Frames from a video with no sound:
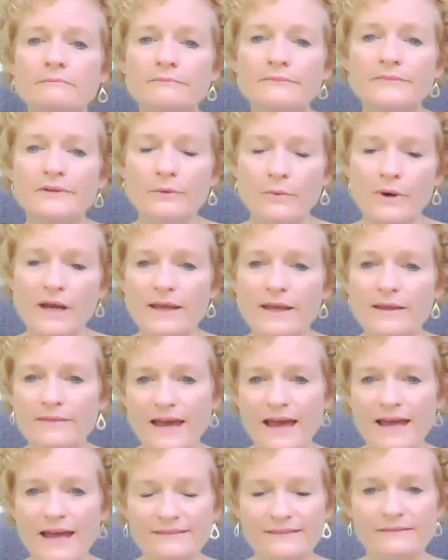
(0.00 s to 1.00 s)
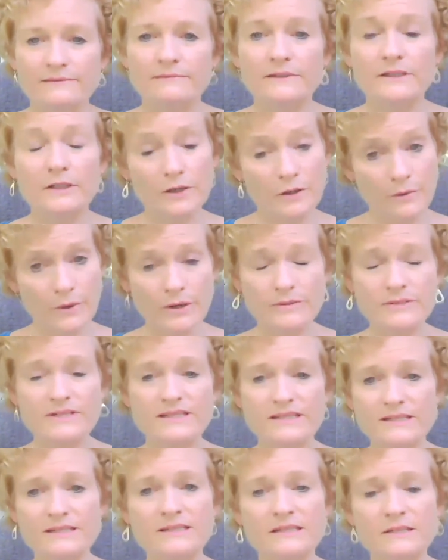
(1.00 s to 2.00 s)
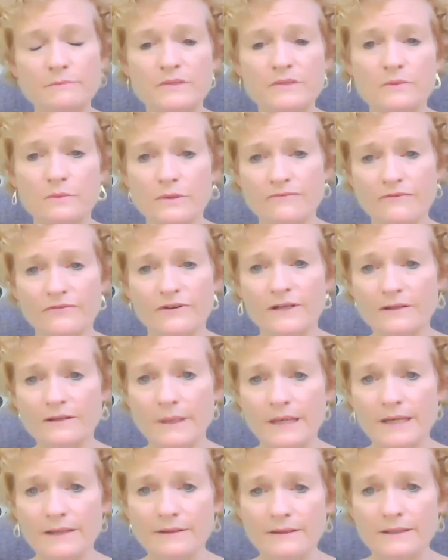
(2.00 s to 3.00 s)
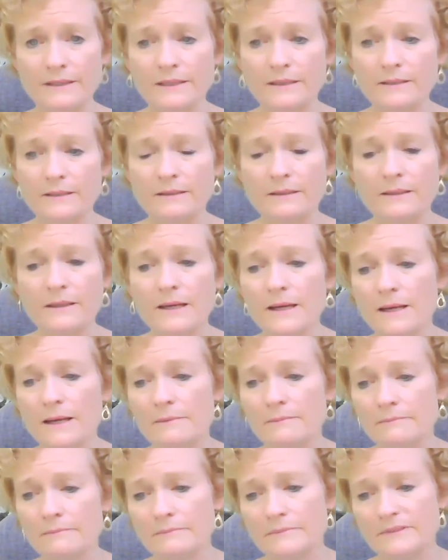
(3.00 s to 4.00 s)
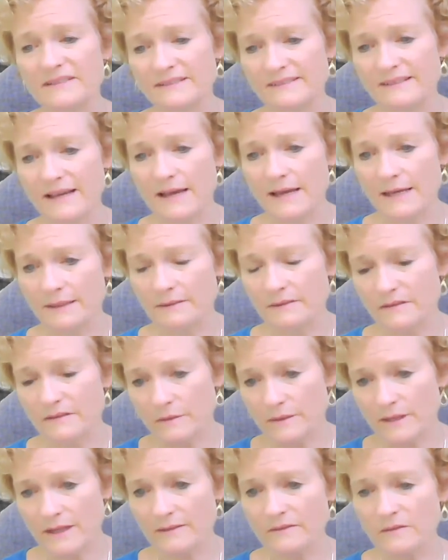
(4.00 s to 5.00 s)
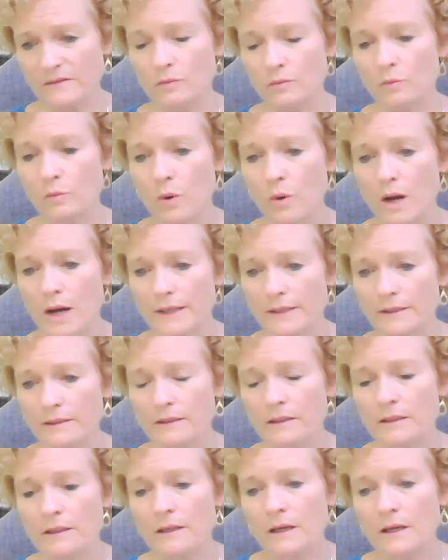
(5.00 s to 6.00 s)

the way that, you know, our systems were fundamentally designed. So that's one.